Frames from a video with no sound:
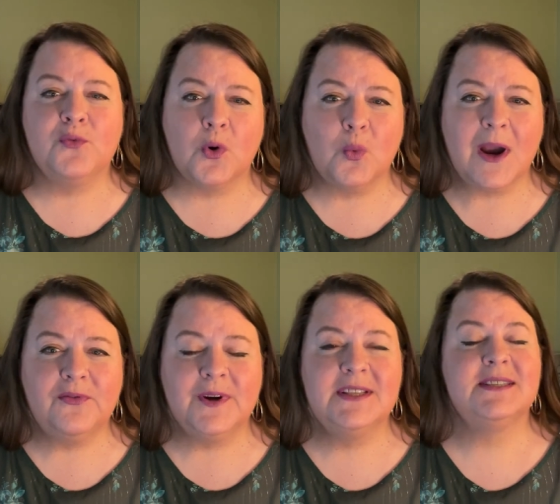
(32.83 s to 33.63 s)
For
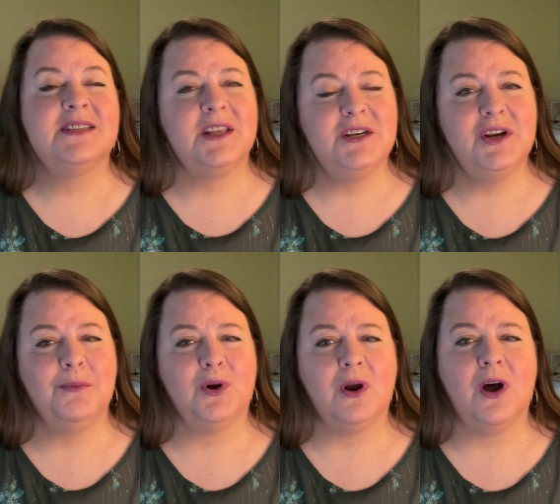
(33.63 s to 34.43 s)
reference, the
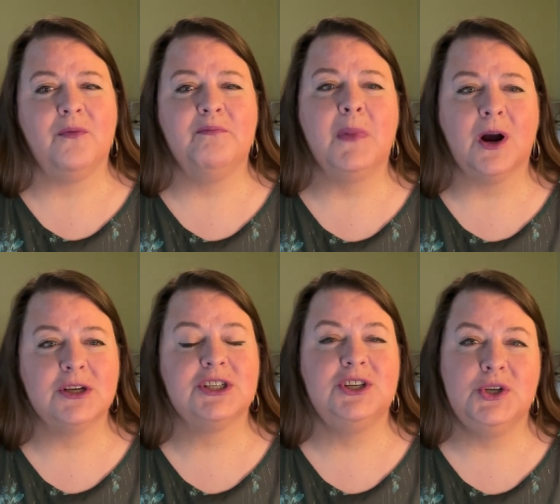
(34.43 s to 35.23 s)
number of
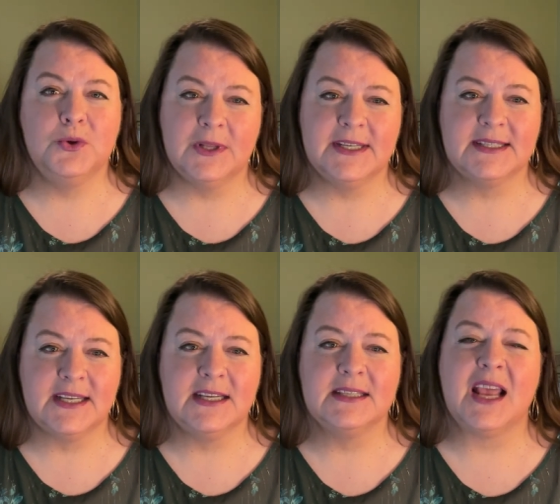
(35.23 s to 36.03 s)
March new
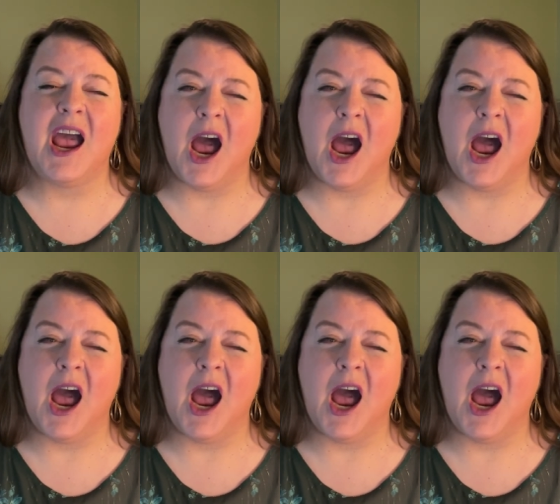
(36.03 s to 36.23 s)
listings